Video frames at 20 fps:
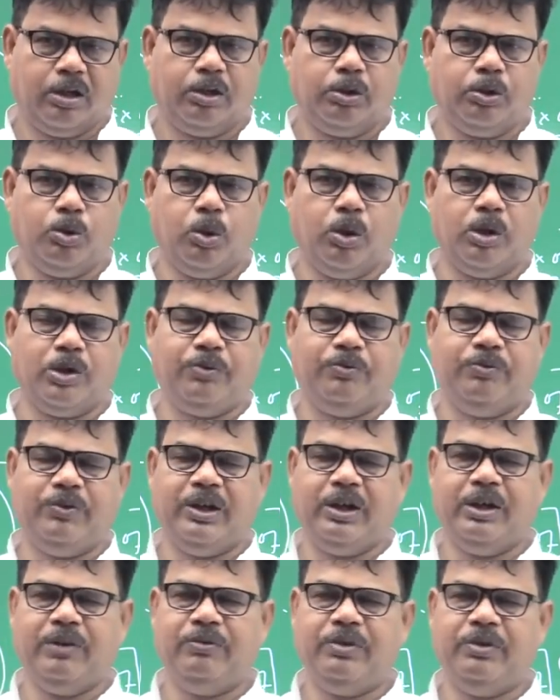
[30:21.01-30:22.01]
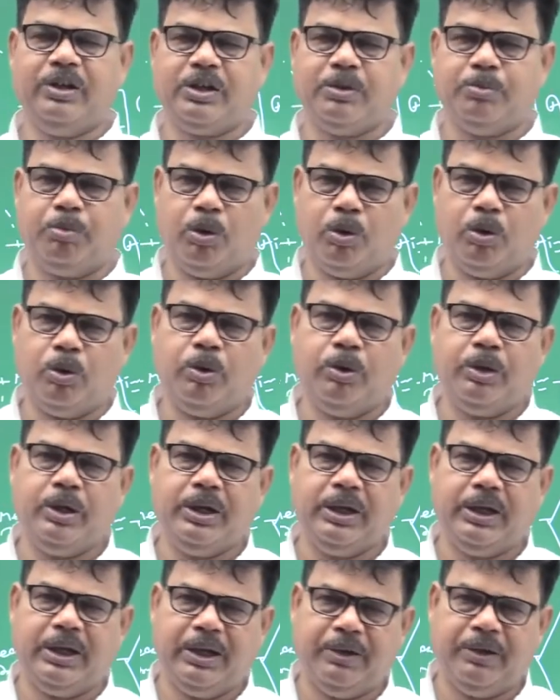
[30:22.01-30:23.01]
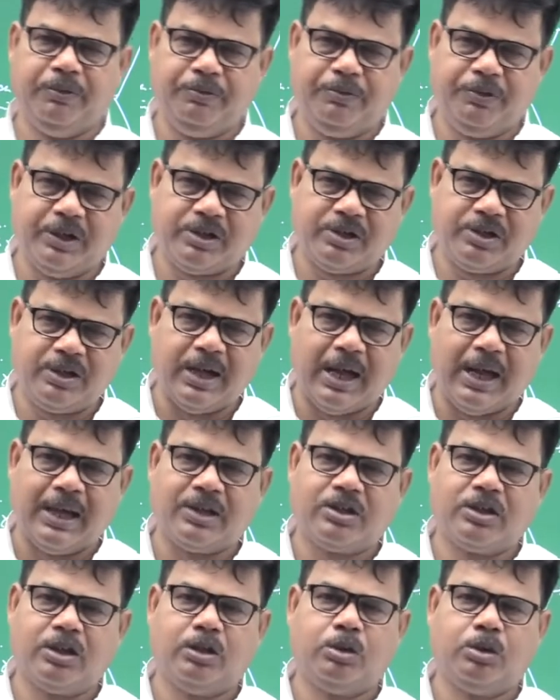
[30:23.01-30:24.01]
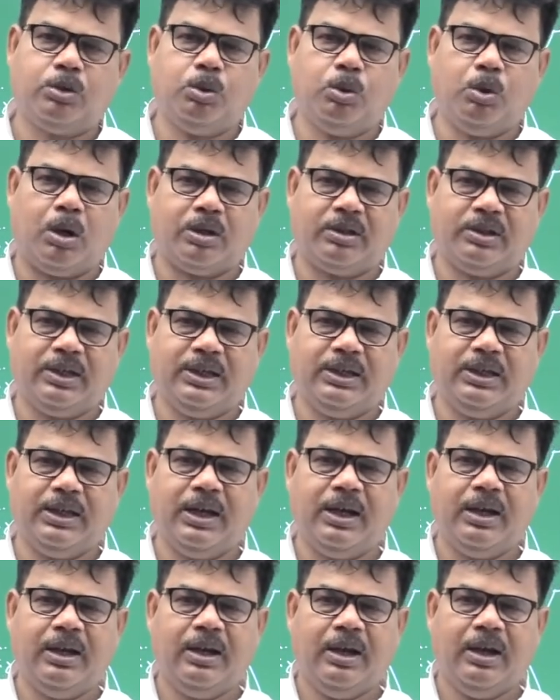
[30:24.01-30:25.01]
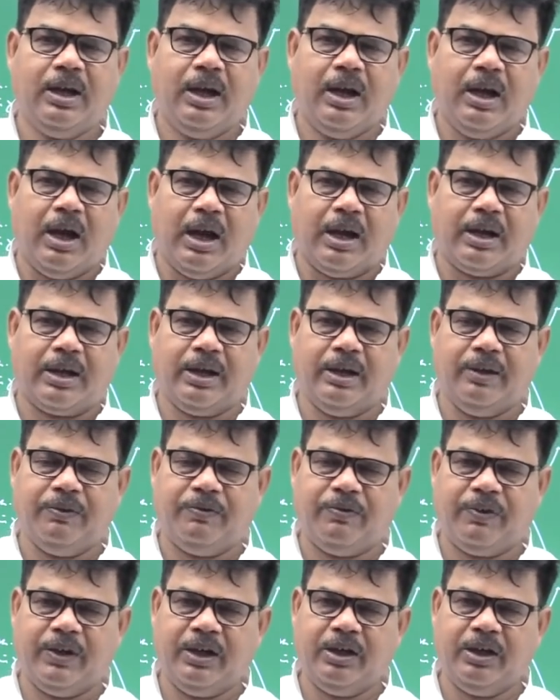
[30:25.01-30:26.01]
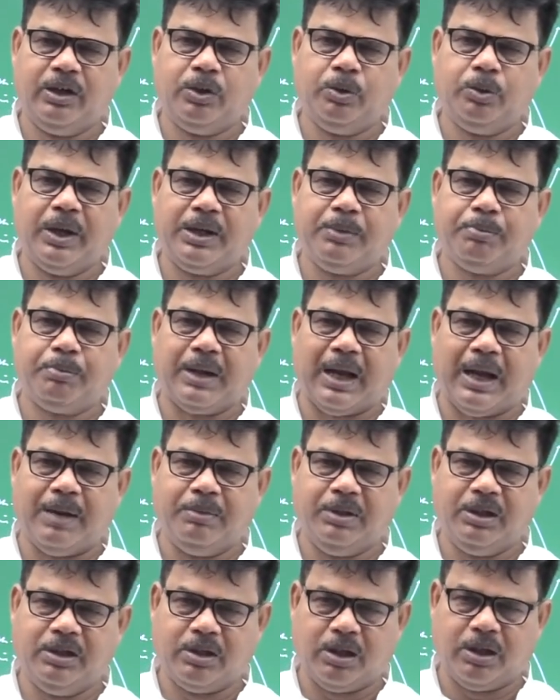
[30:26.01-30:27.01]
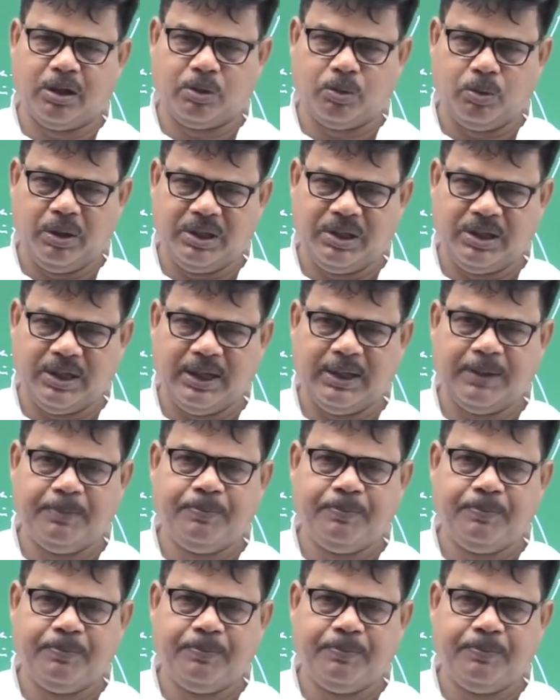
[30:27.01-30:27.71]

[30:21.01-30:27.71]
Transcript: Those winds which blow in a fixed direction throughout the year are referred to as primary circulation.